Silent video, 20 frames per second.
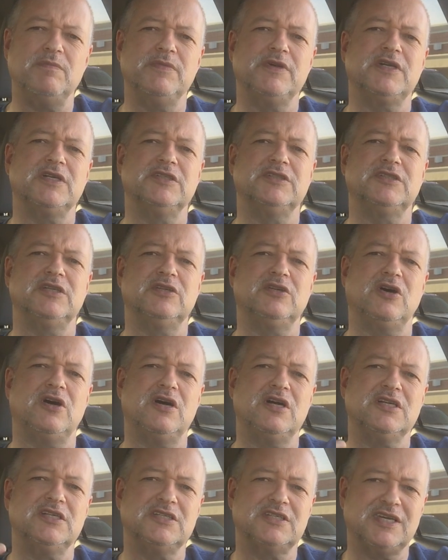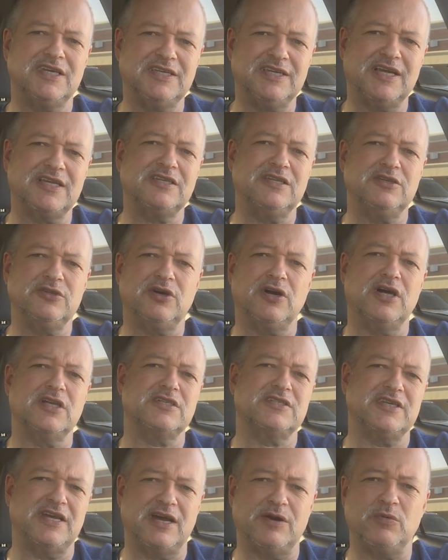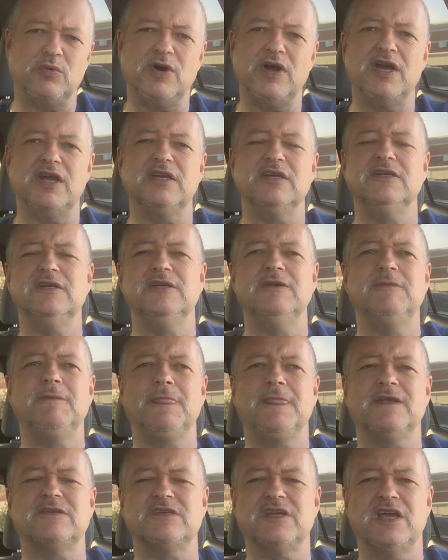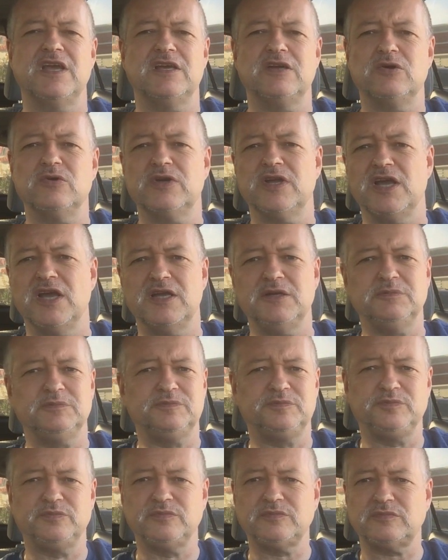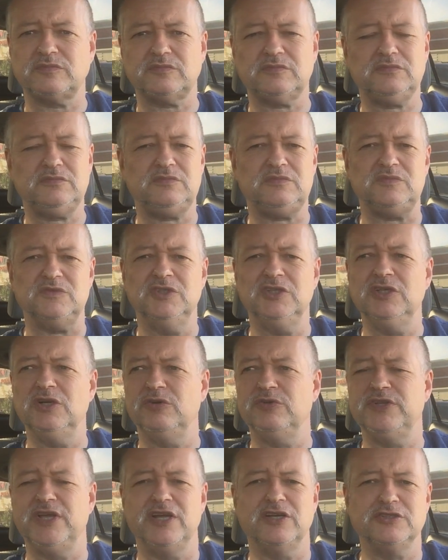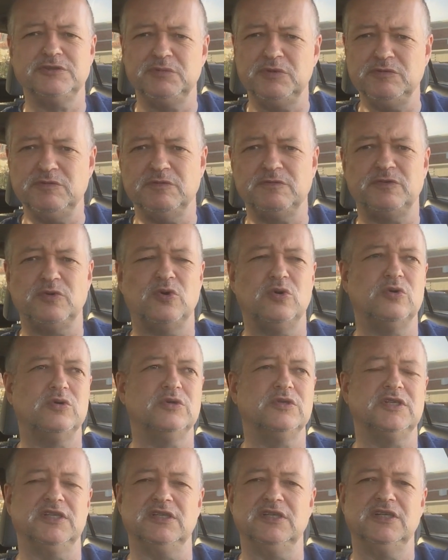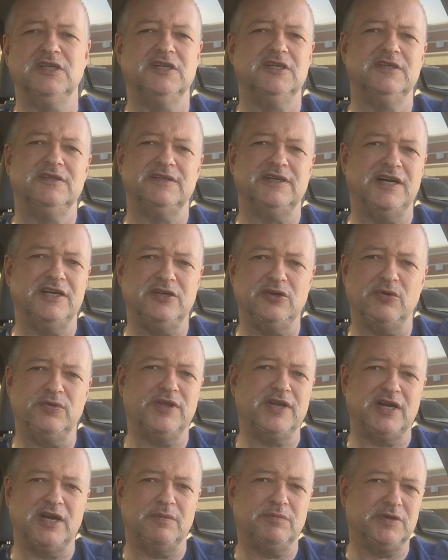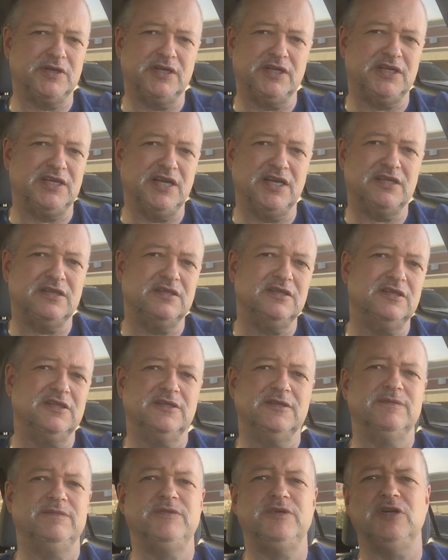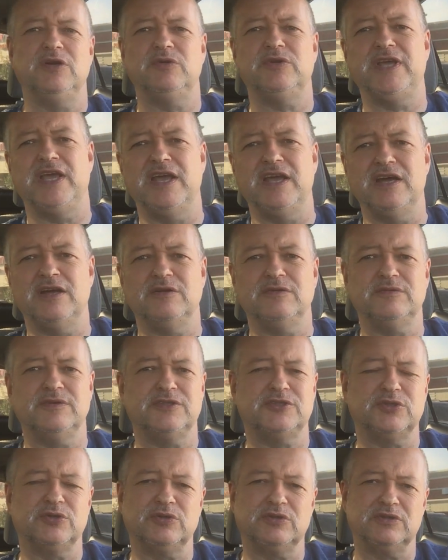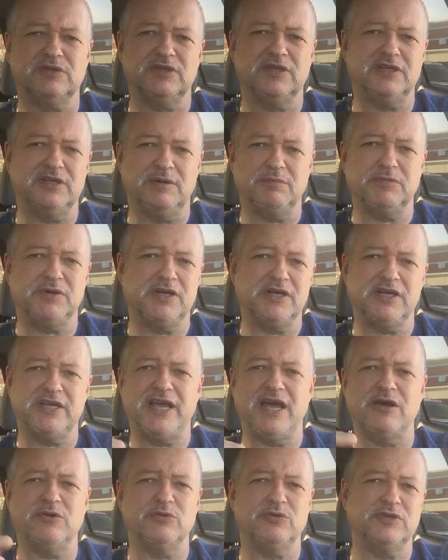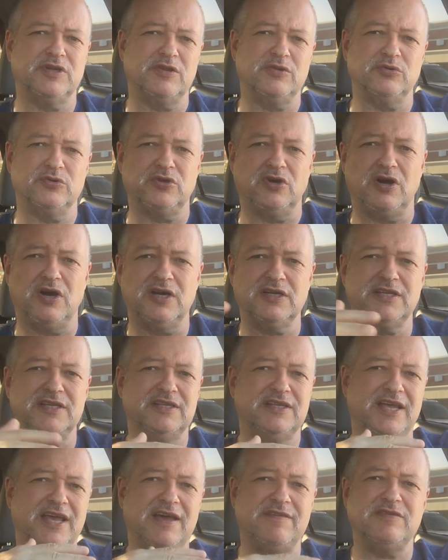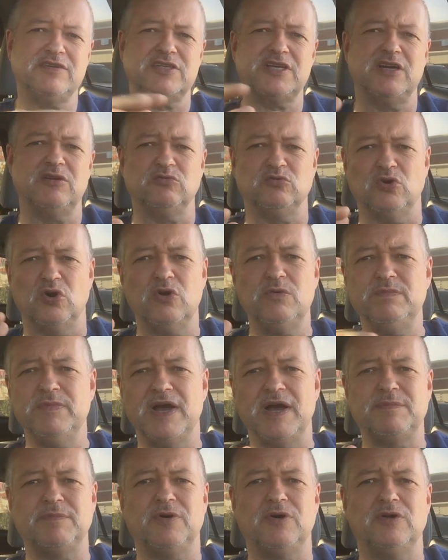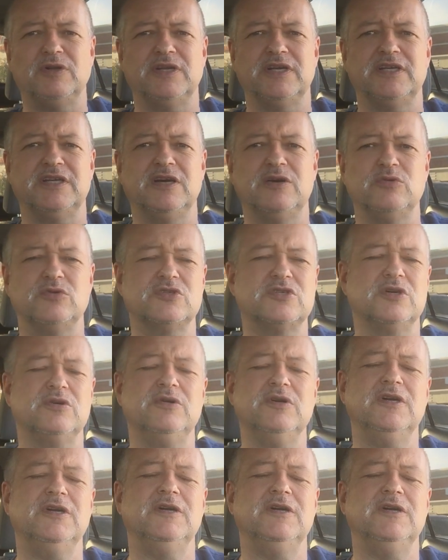because the dog is connecting dots that way, saying, okay, Dale's moving forward, and I know that I'm going to get down certain, and I'm going to encounter another dog. That they have this kind of roadmap all laid out. So